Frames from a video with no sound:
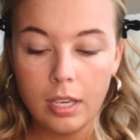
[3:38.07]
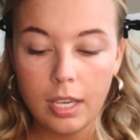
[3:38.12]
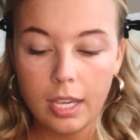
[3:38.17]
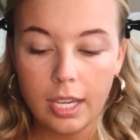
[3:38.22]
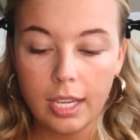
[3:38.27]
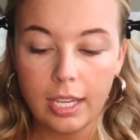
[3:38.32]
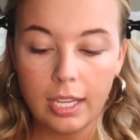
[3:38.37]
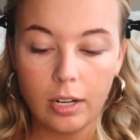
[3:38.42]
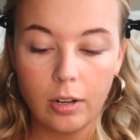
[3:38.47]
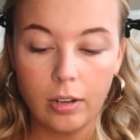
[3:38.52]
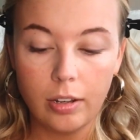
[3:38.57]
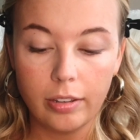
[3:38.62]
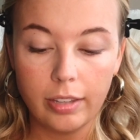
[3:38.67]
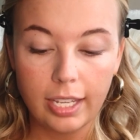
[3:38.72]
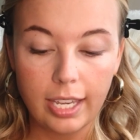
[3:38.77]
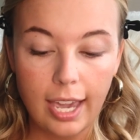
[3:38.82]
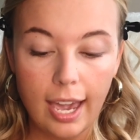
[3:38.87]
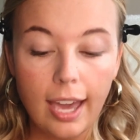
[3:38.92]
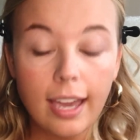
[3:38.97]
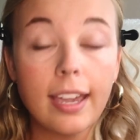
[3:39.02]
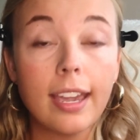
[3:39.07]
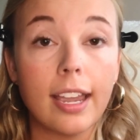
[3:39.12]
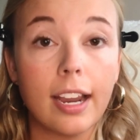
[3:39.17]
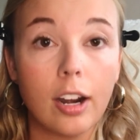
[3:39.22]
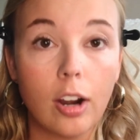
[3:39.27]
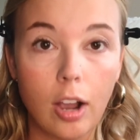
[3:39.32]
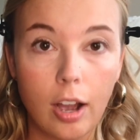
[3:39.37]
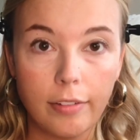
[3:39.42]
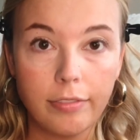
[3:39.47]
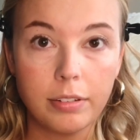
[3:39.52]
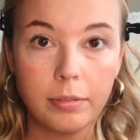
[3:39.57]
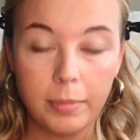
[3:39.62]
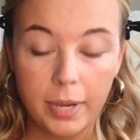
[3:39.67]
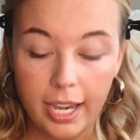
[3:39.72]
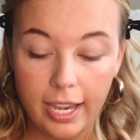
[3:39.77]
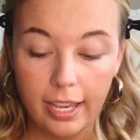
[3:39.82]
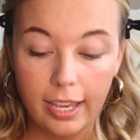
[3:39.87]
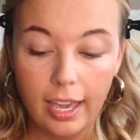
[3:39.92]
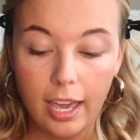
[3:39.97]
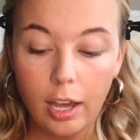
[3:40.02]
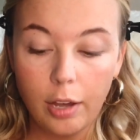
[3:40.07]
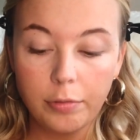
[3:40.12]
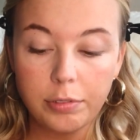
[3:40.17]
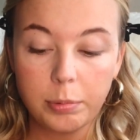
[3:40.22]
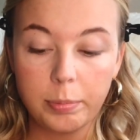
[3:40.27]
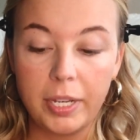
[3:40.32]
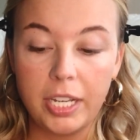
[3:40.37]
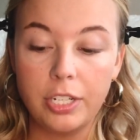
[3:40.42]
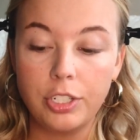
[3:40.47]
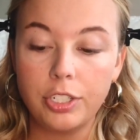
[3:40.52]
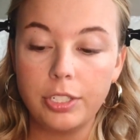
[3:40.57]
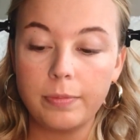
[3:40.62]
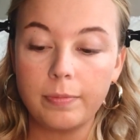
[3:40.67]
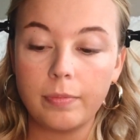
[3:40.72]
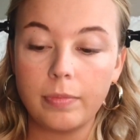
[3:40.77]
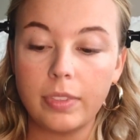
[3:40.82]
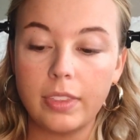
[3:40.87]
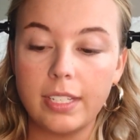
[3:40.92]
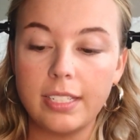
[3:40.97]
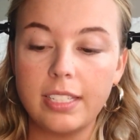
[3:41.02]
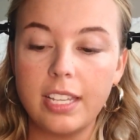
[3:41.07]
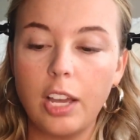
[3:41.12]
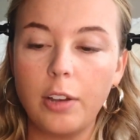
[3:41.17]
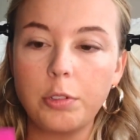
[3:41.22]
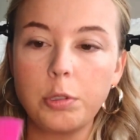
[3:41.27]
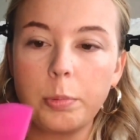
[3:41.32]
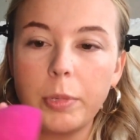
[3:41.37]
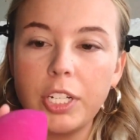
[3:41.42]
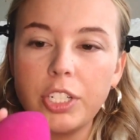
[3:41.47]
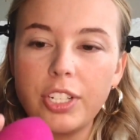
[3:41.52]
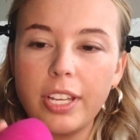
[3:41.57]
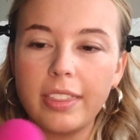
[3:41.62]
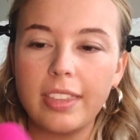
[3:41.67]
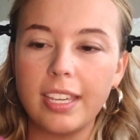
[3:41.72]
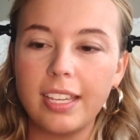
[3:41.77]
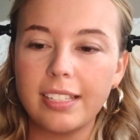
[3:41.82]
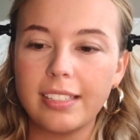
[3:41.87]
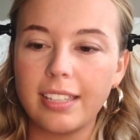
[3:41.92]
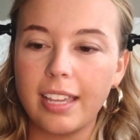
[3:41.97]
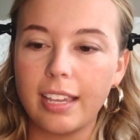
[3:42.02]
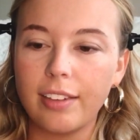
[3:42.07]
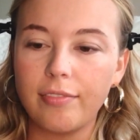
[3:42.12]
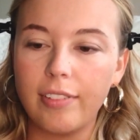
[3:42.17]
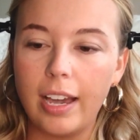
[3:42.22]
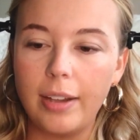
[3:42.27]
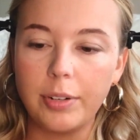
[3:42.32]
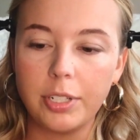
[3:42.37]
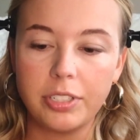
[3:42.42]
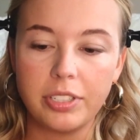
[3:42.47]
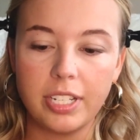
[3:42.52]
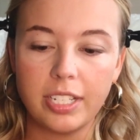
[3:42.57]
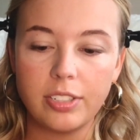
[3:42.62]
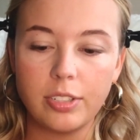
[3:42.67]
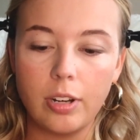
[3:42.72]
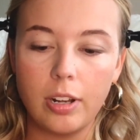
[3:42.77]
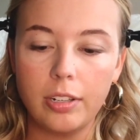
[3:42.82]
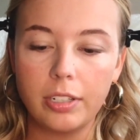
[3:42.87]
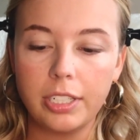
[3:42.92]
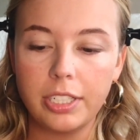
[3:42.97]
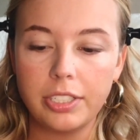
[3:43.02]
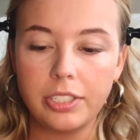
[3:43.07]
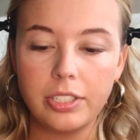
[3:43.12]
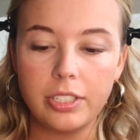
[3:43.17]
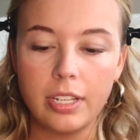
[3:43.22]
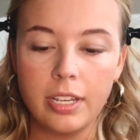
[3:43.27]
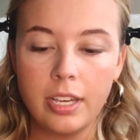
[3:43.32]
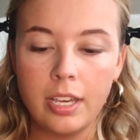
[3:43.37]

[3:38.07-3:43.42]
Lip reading: and get all the cat hair off of my e.l.f. sponge. This e.l.f. sponge I think is like $5 or $6.